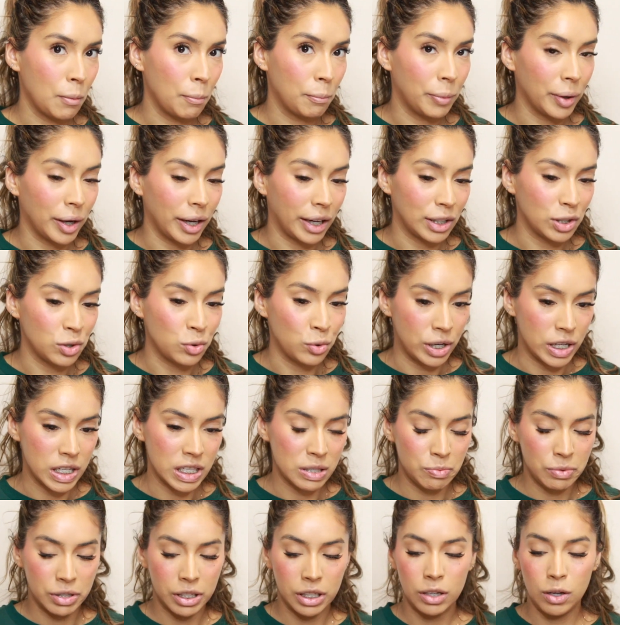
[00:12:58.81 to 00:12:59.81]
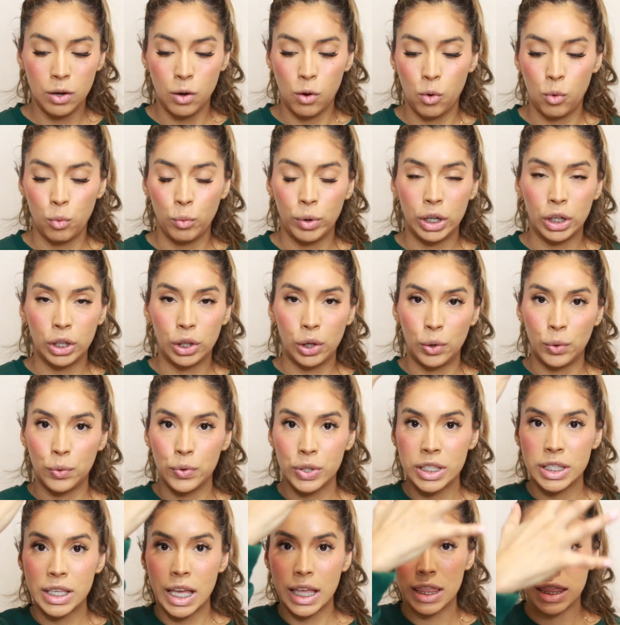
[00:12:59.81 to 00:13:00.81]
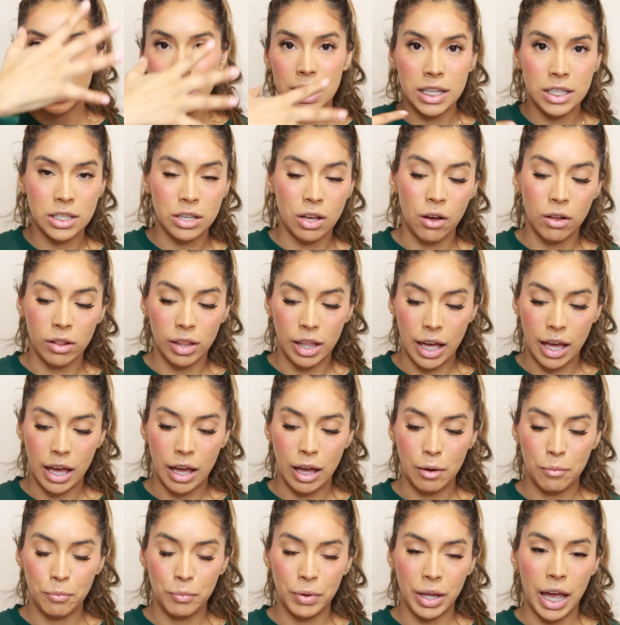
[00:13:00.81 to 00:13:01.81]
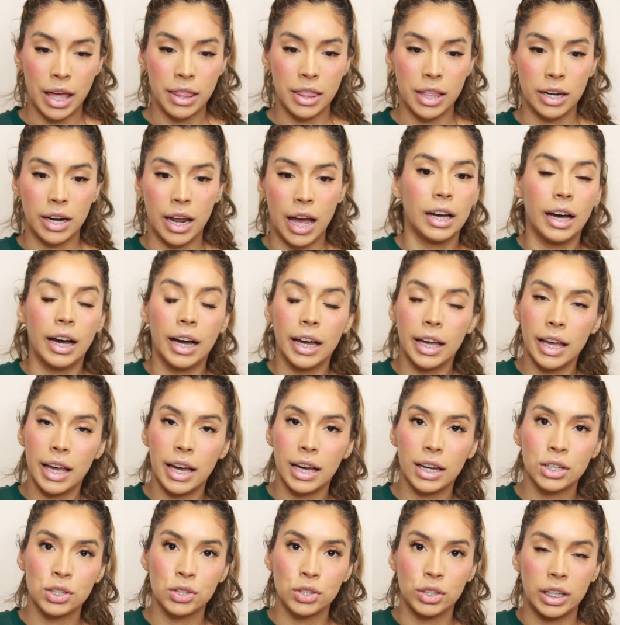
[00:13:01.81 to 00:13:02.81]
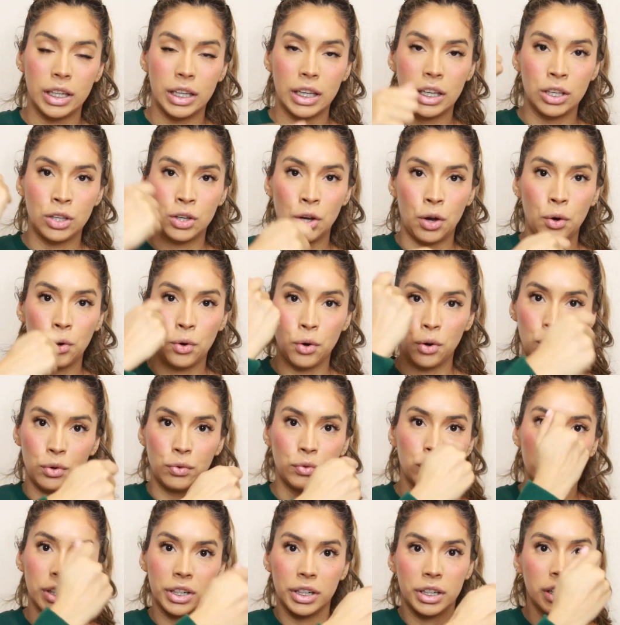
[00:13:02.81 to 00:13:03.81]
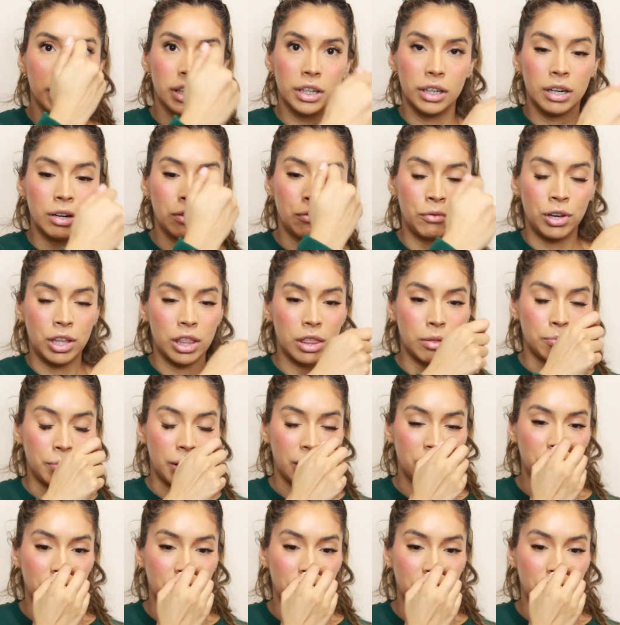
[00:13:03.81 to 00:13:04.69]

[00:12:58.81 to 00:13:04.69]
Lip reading: but trust me, when you set this all up, and then I actually go over with my